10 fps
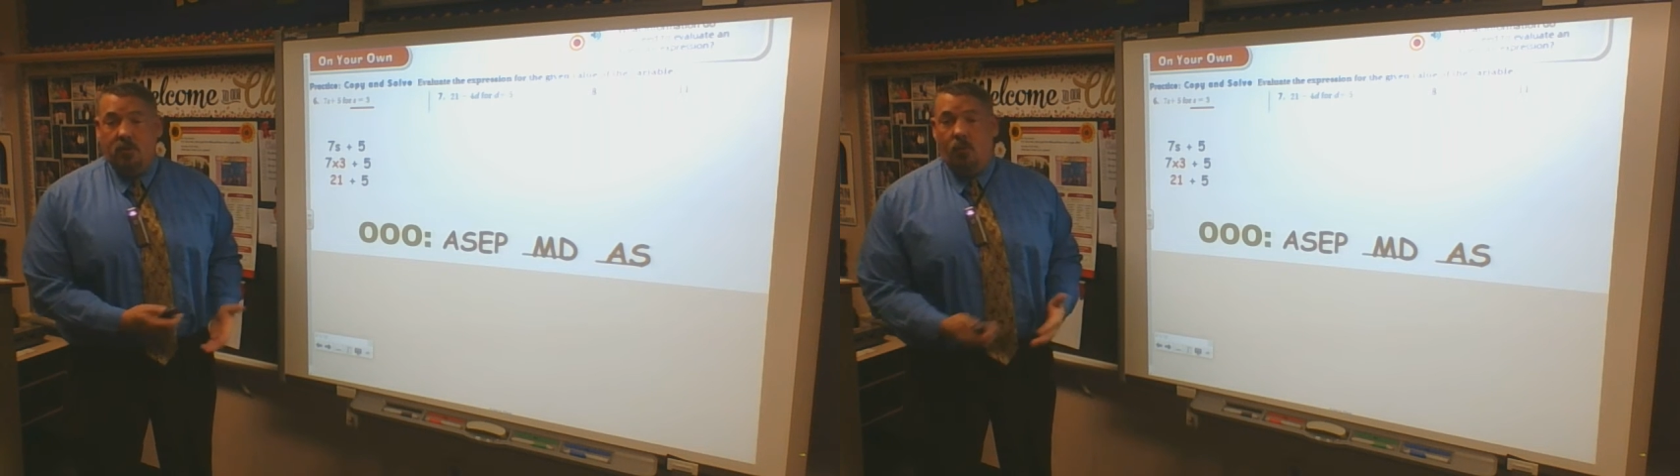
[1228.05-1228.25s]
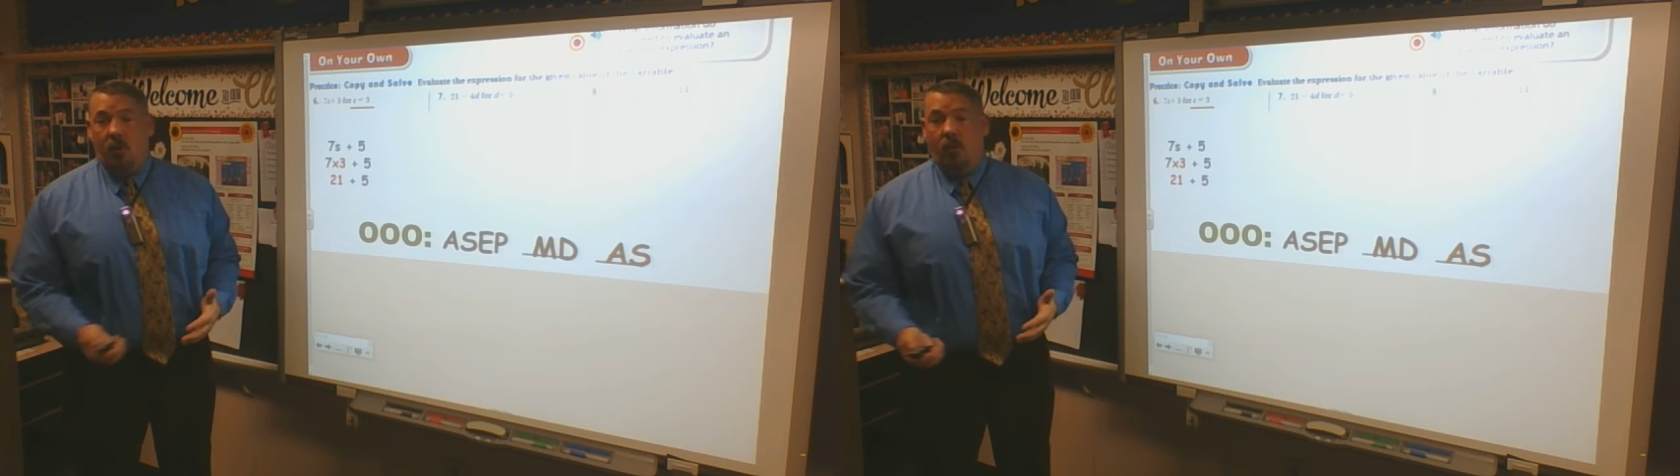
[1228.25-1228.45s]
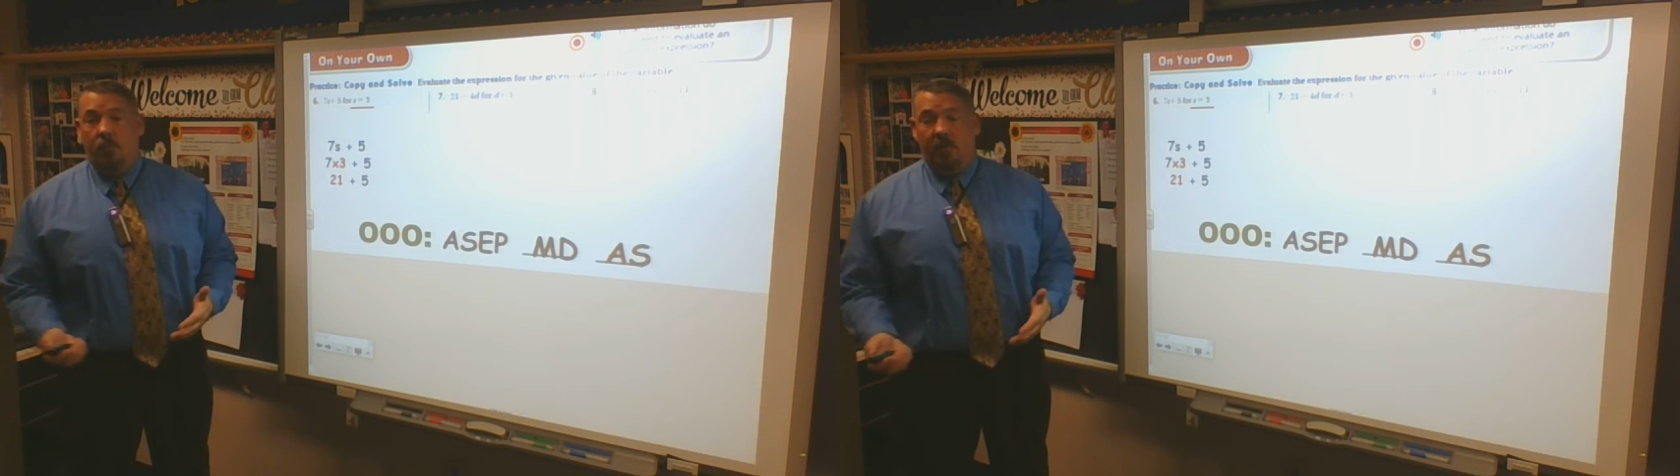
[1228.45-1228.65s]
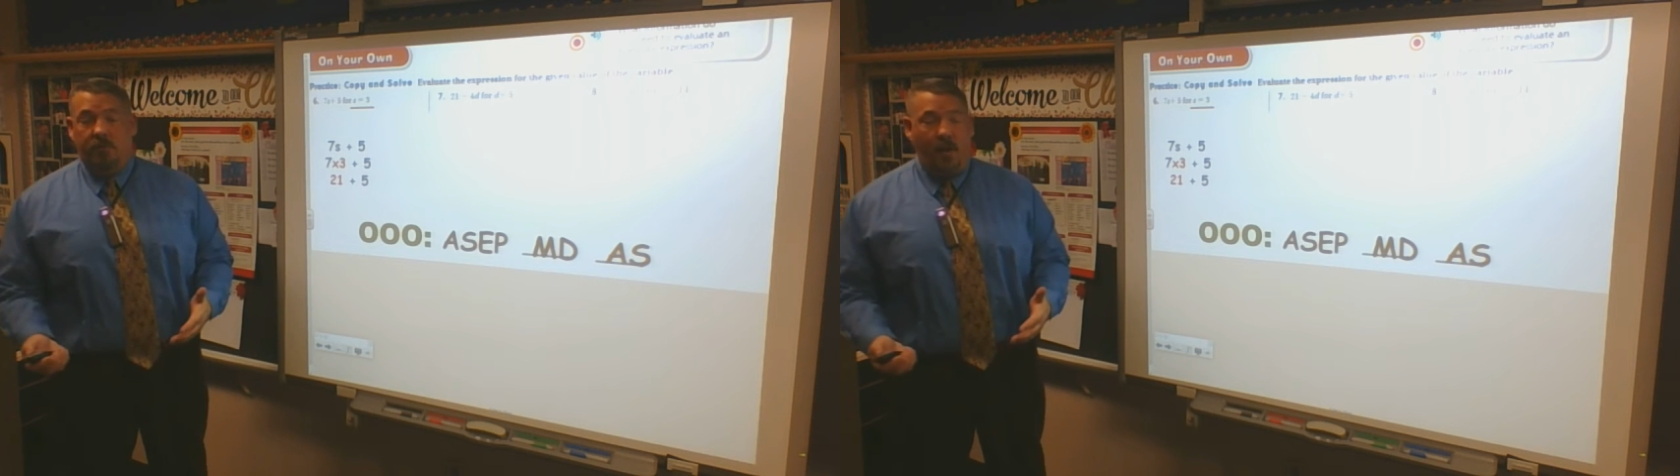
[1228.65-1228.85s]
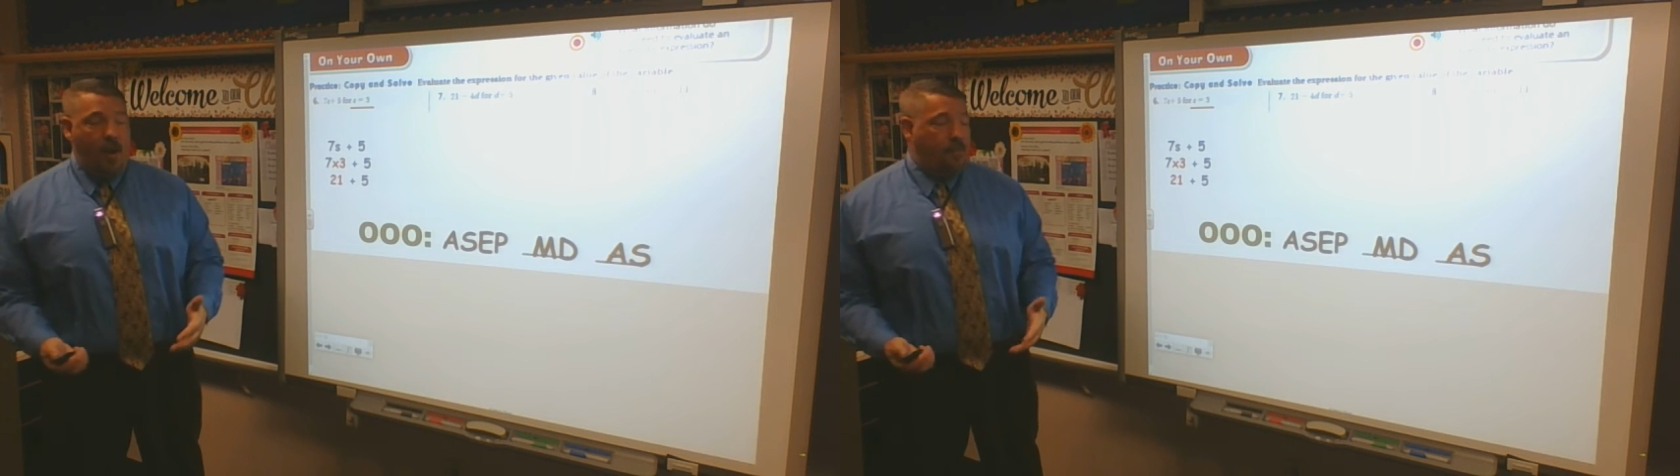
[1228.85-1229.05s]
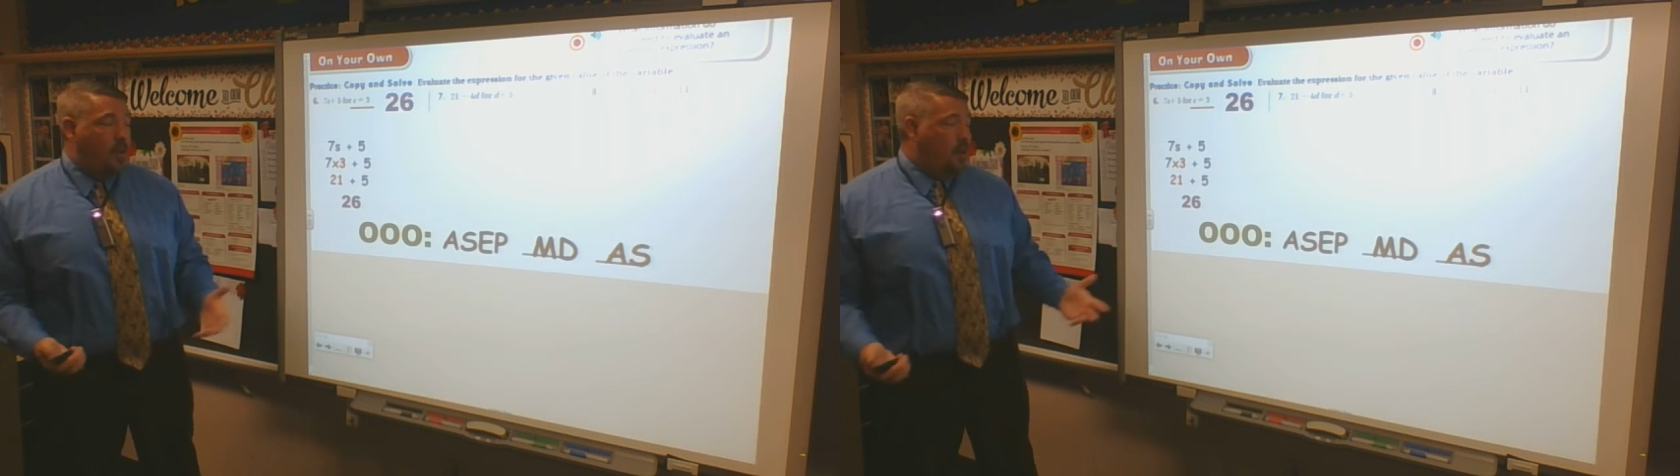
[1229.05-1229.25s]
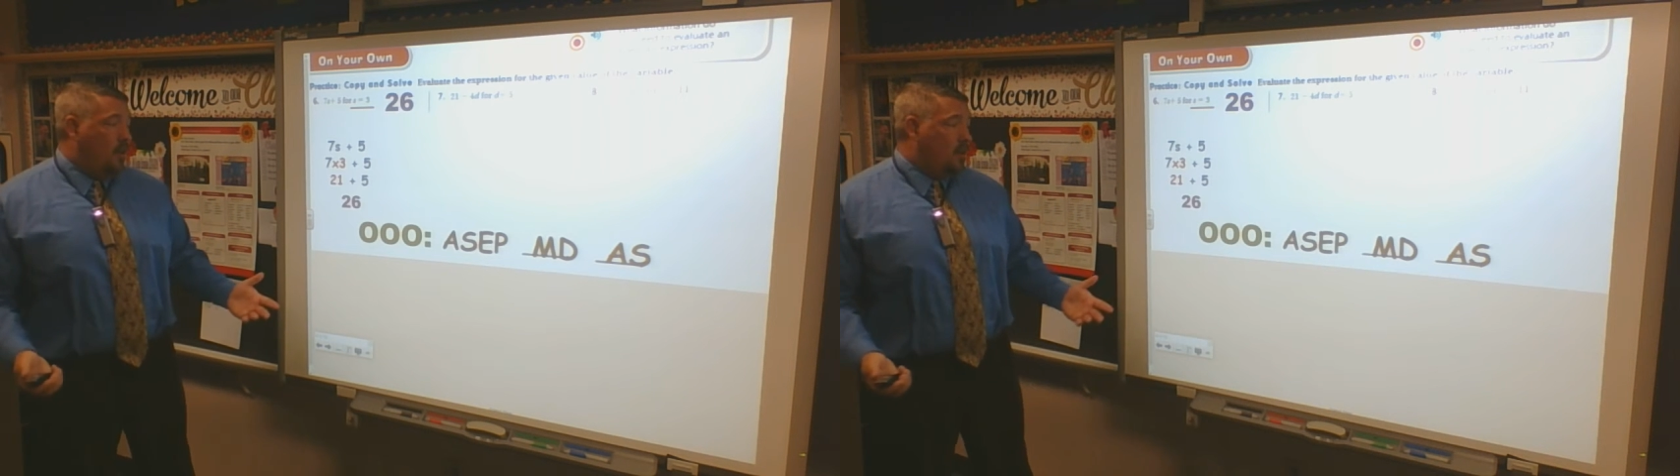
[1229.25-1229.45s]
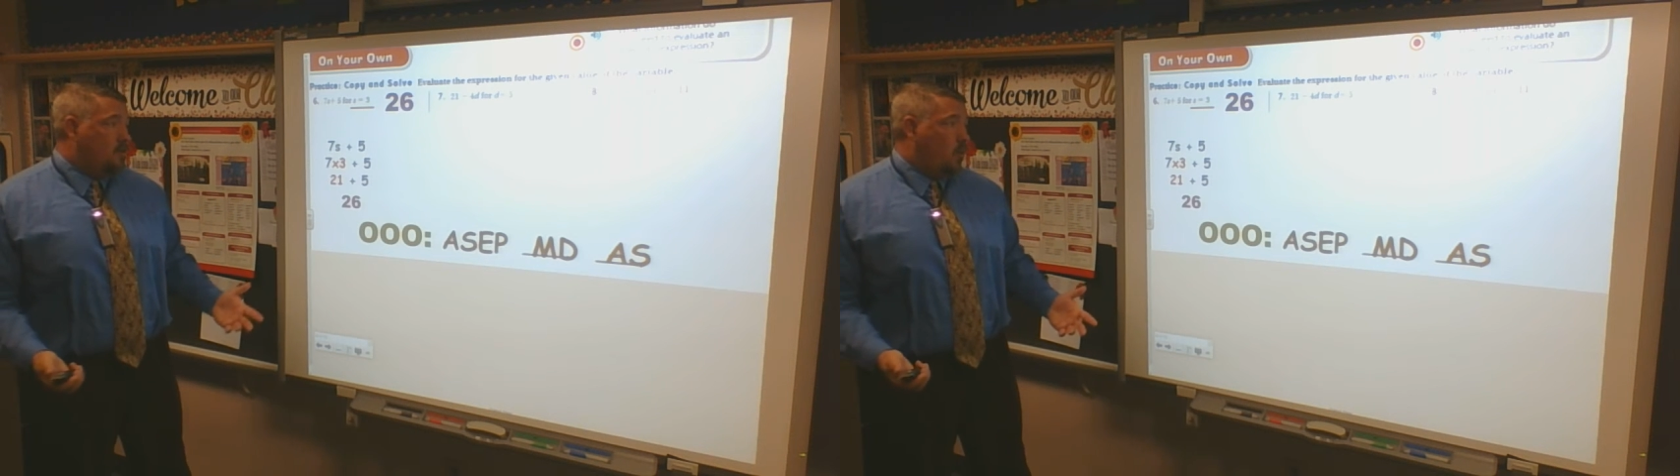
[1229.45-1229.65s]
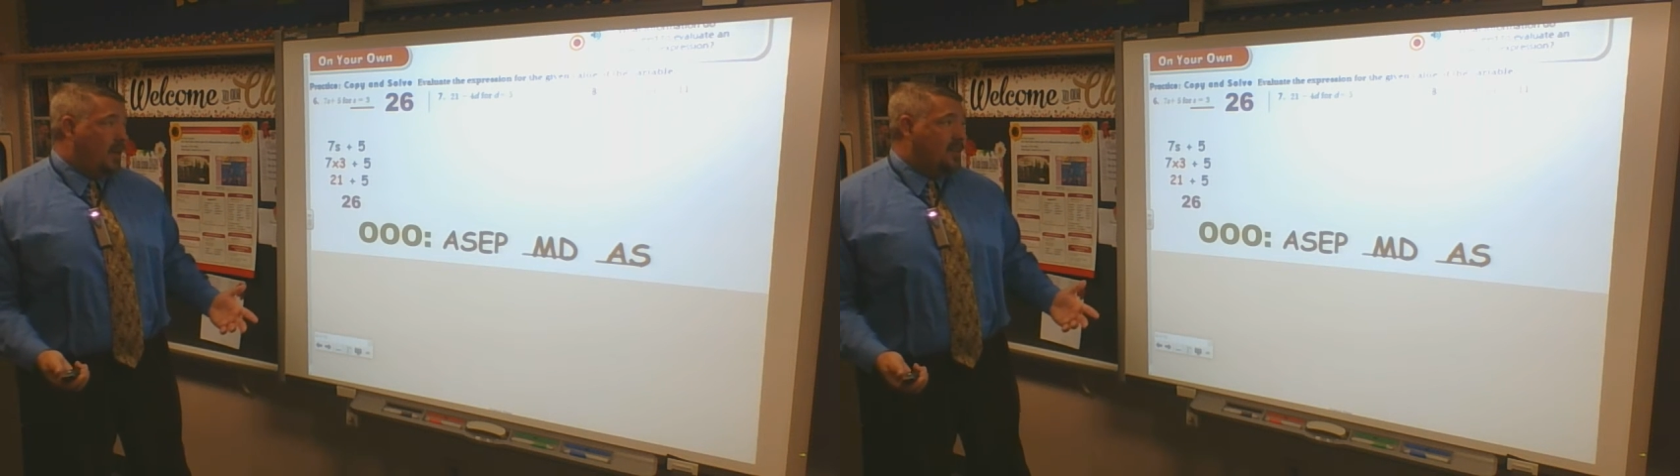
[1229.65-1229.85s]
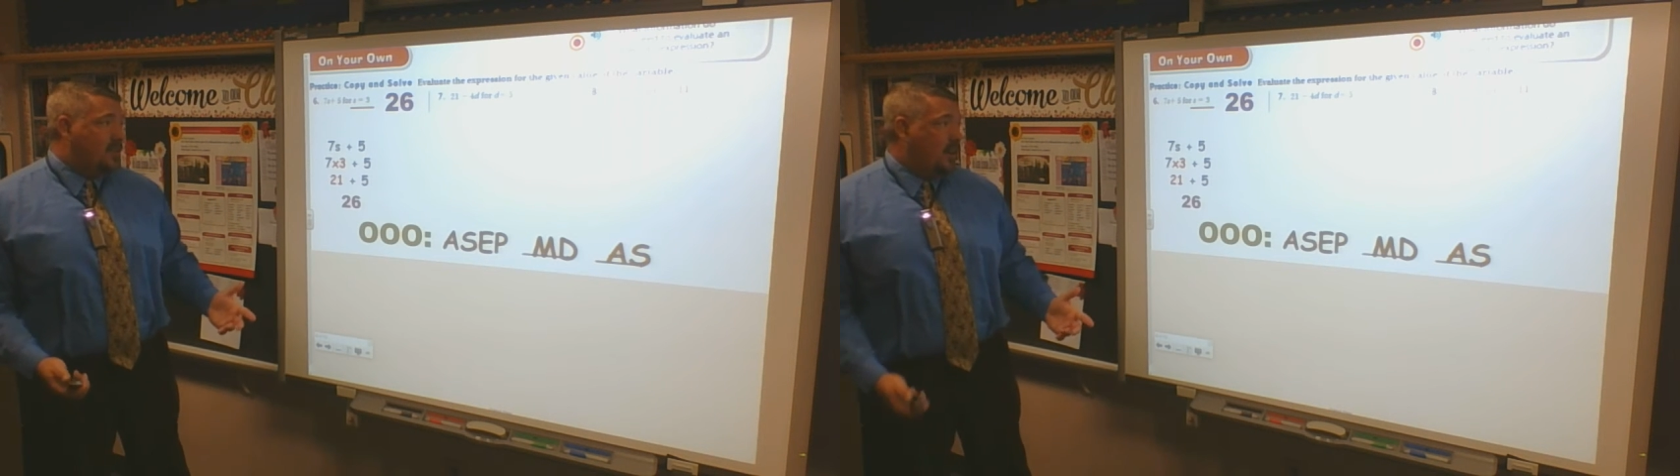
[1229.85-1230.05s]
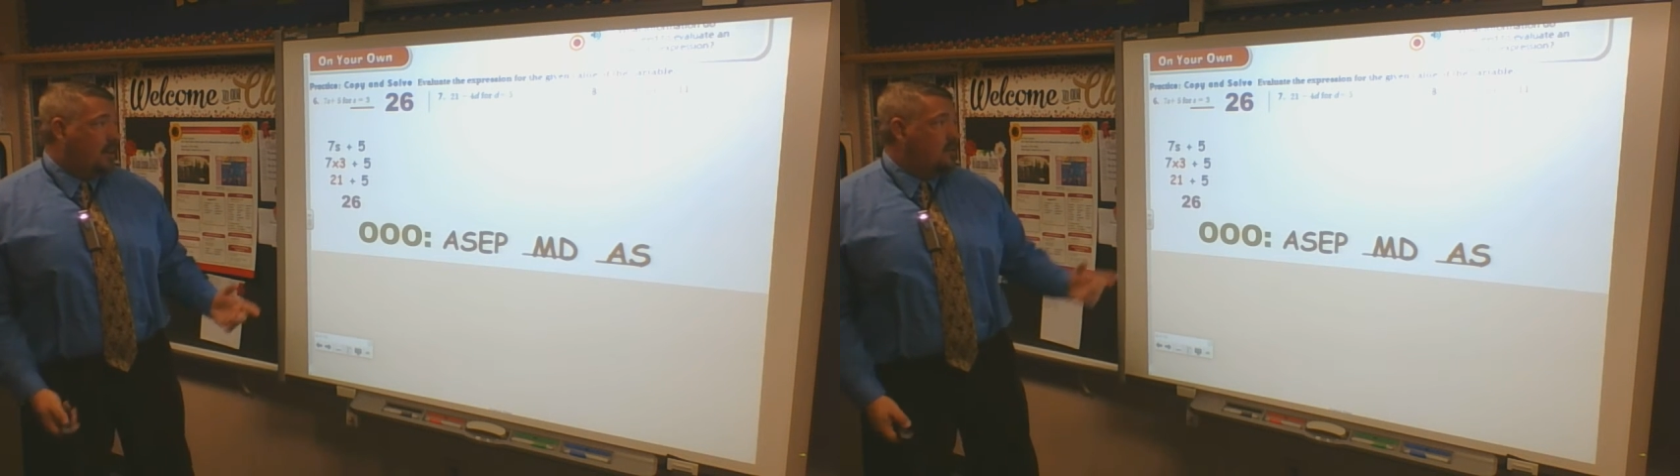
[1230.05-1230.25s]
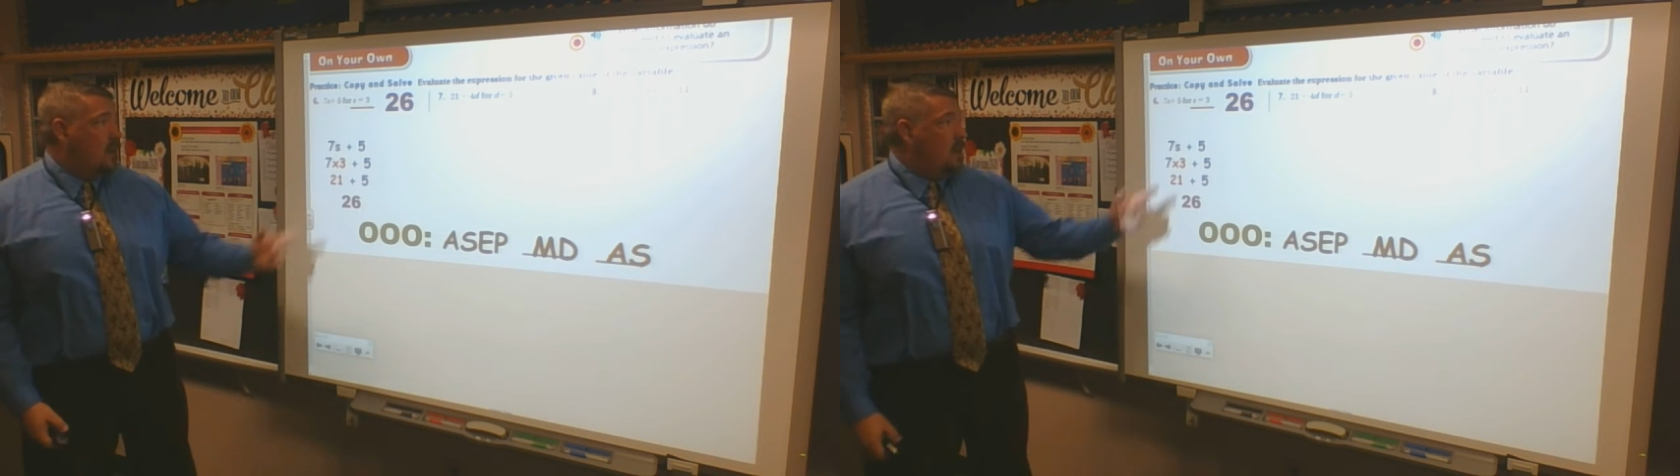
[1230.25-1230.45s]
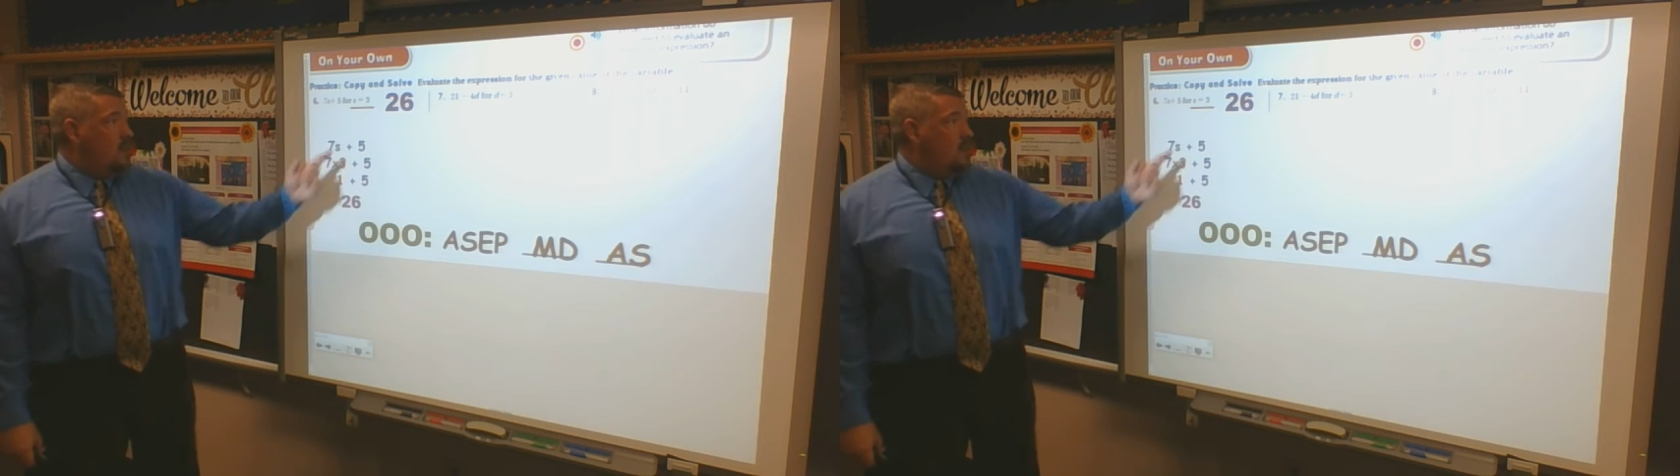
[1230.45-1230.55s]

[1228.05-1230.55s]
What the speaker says: 21 plus 5 is 26.